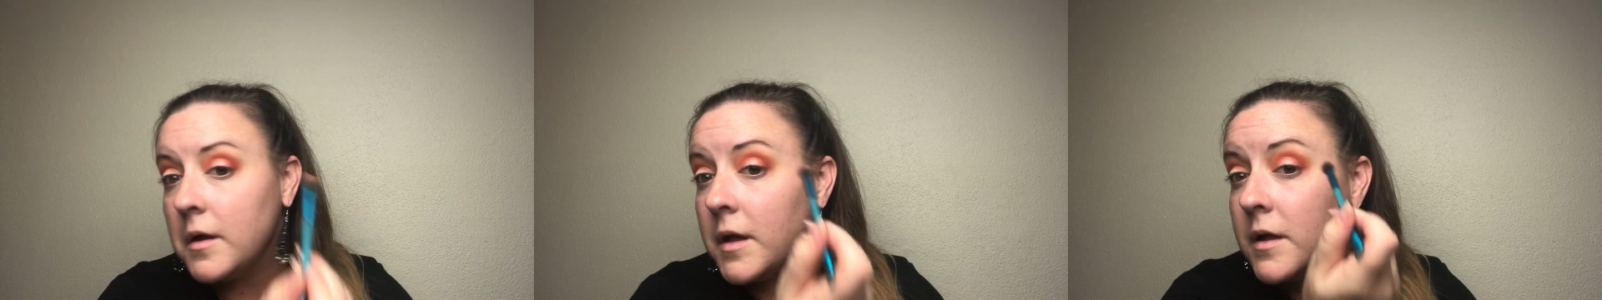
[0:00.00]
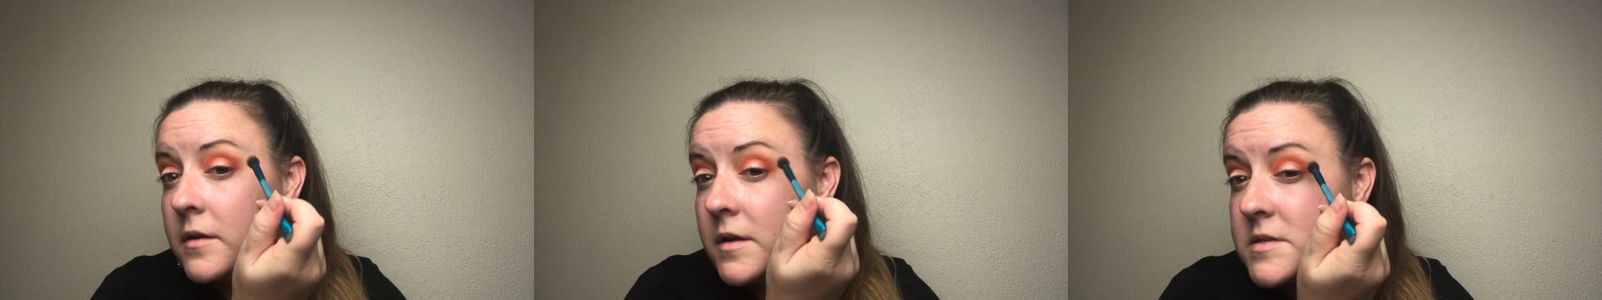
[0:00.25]

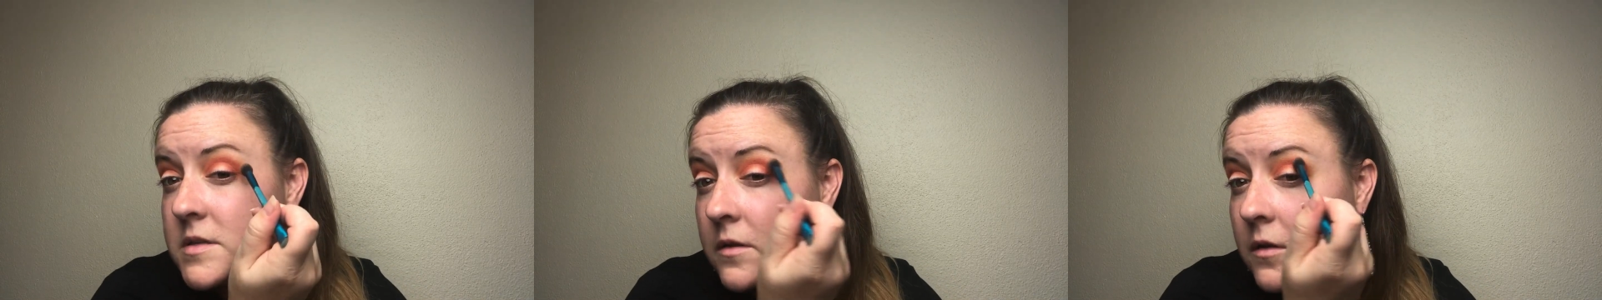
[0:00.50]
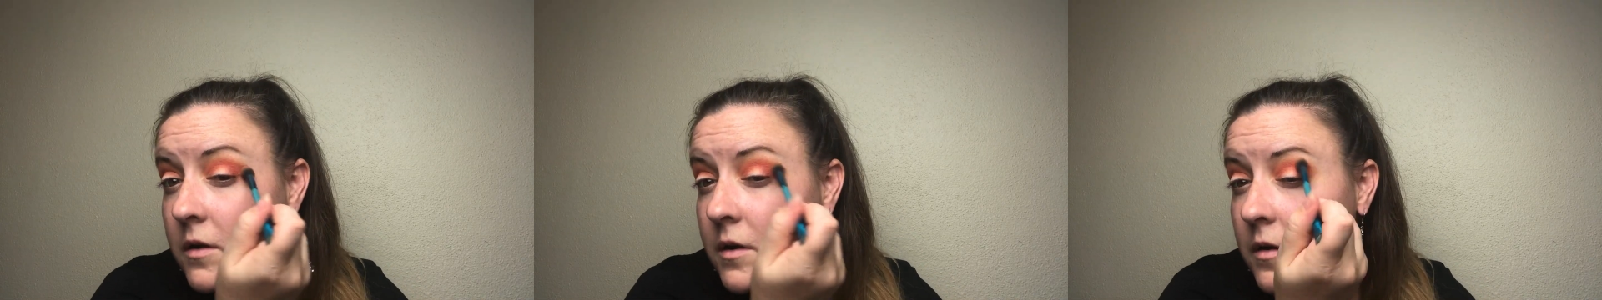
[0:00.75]
and
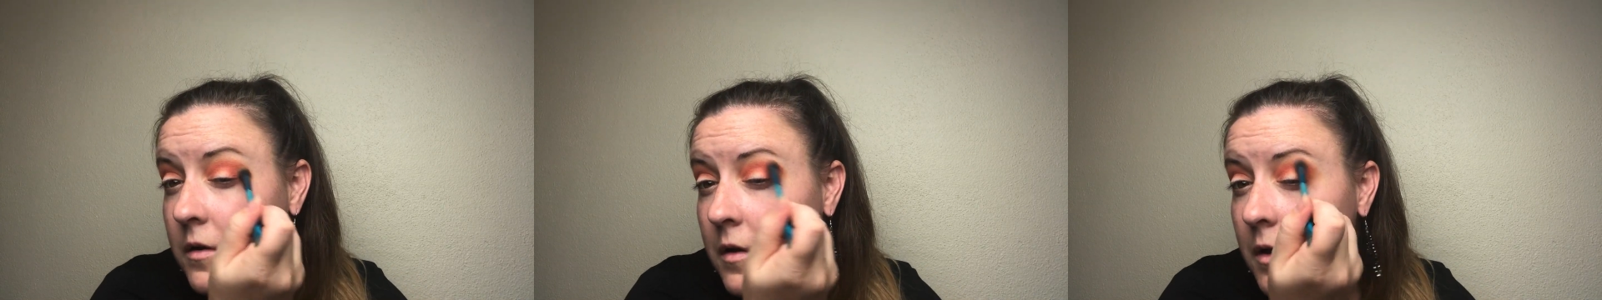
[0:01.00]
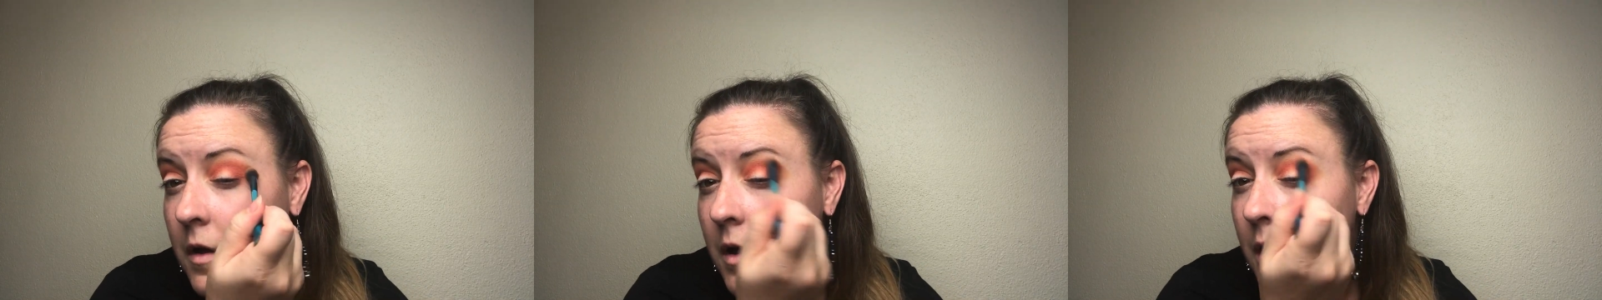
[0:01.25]
doesn't look
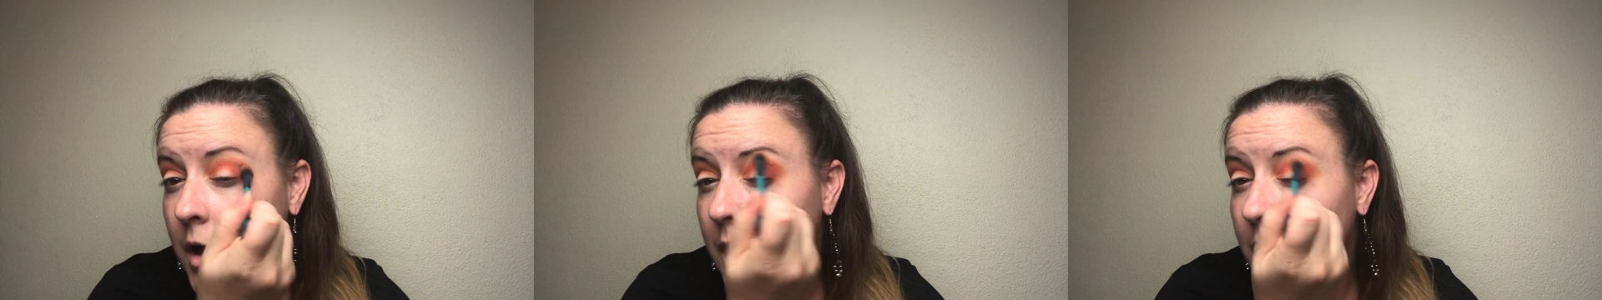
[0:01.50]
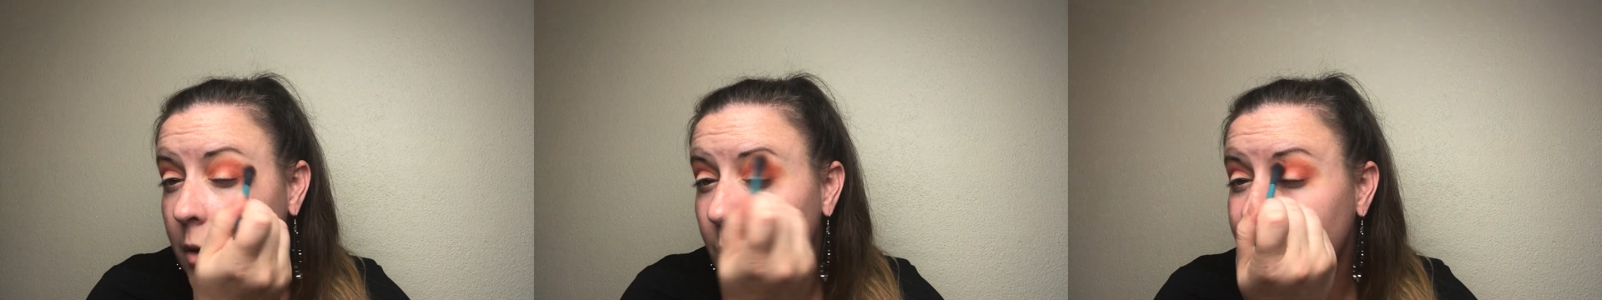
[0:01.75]

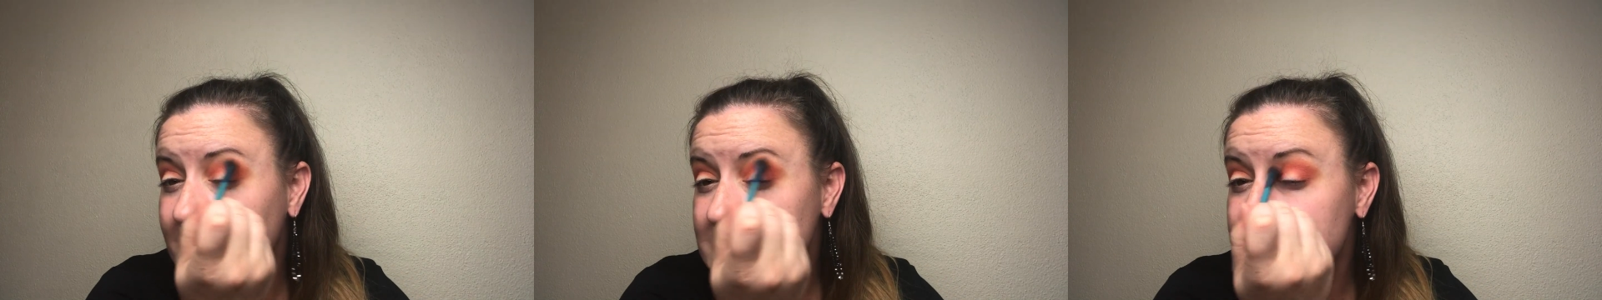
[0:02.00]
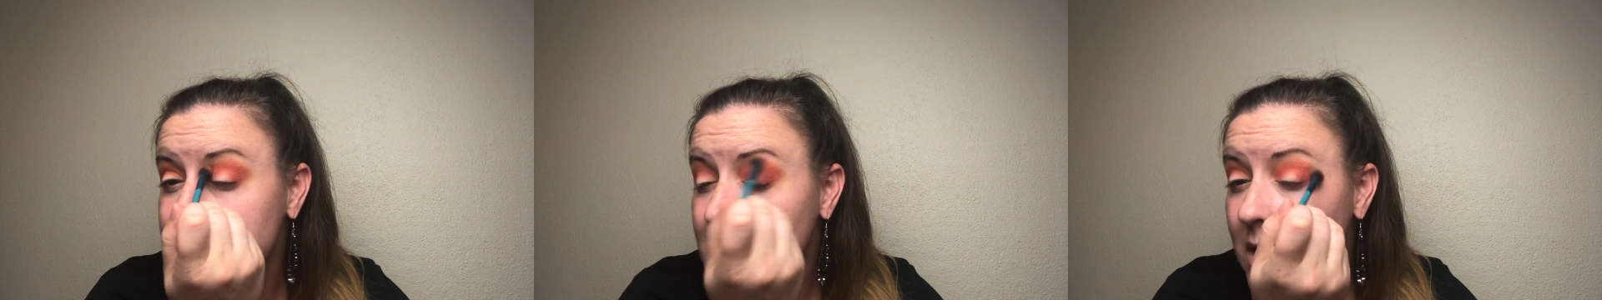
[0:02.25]
quite
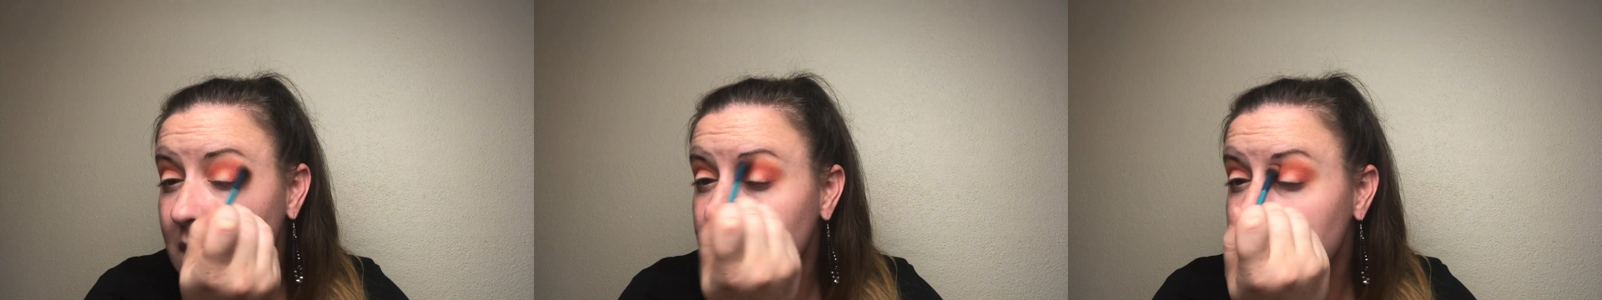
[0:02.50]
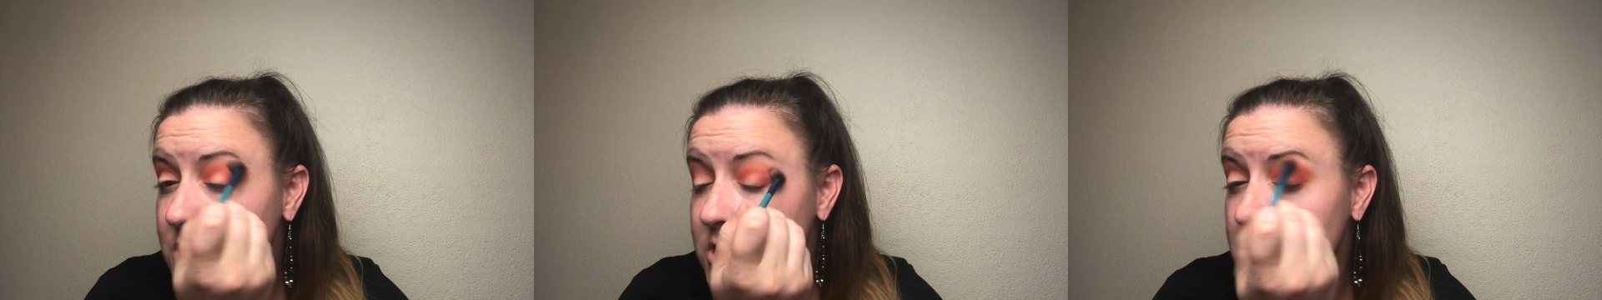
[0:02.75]
so
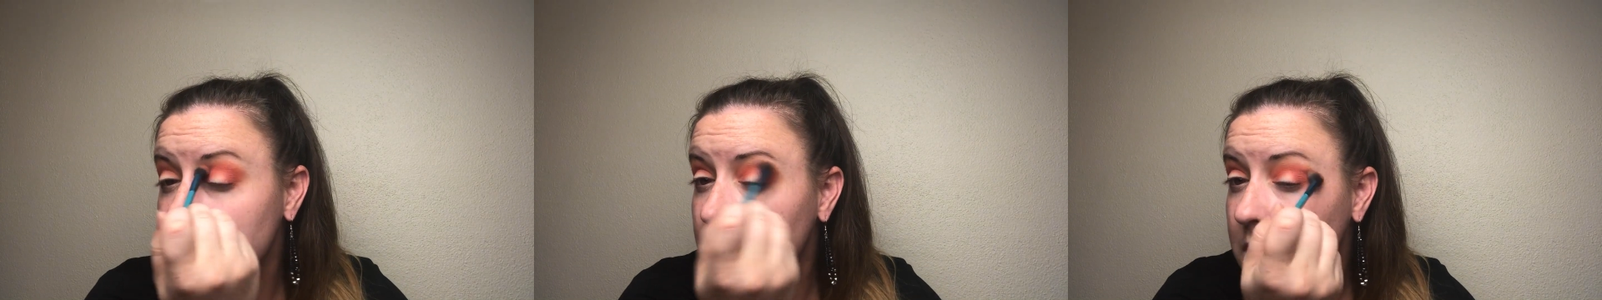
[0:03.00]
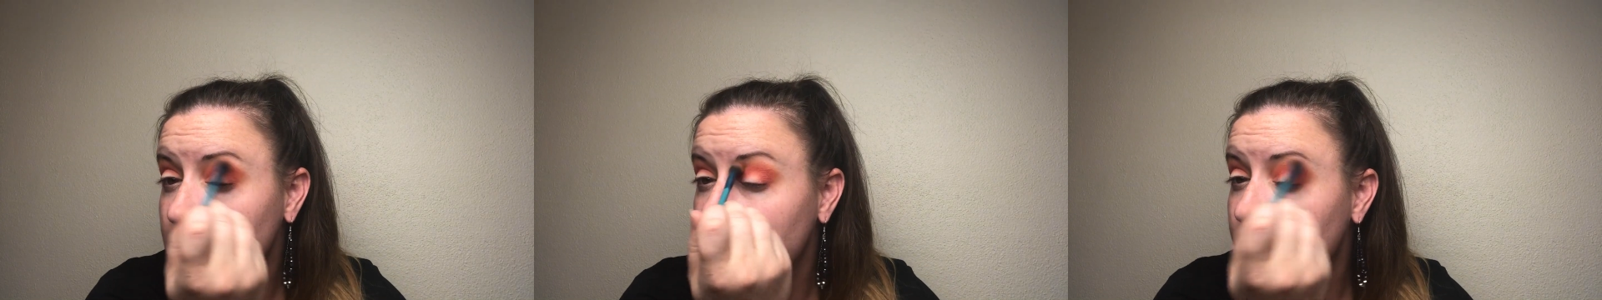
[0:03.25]
harsh
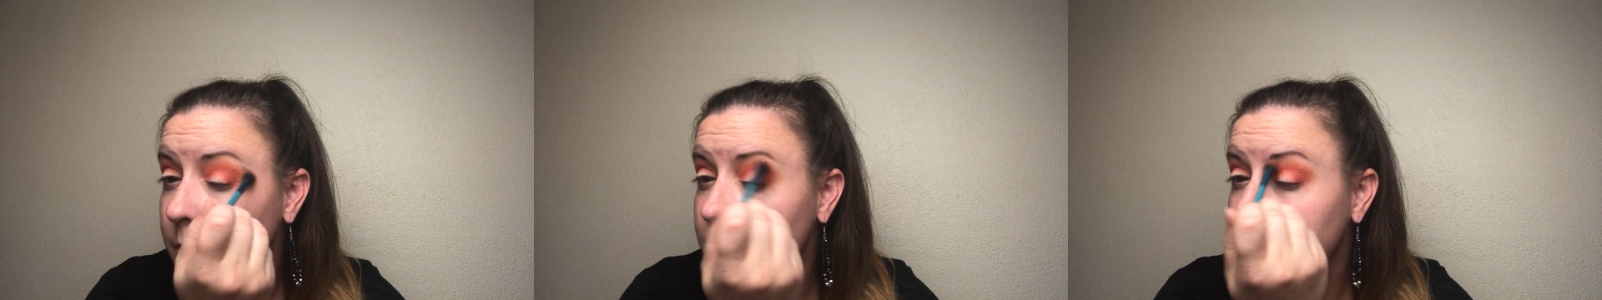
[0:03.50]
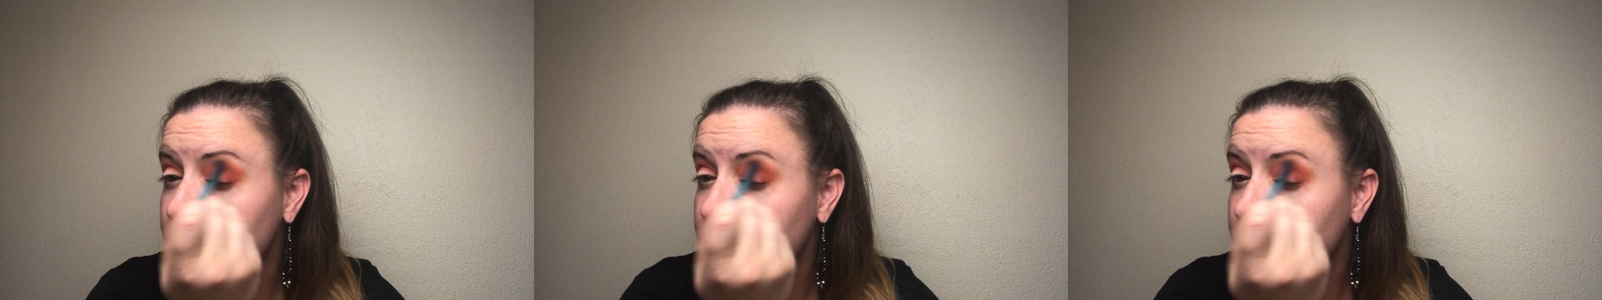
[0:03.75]
up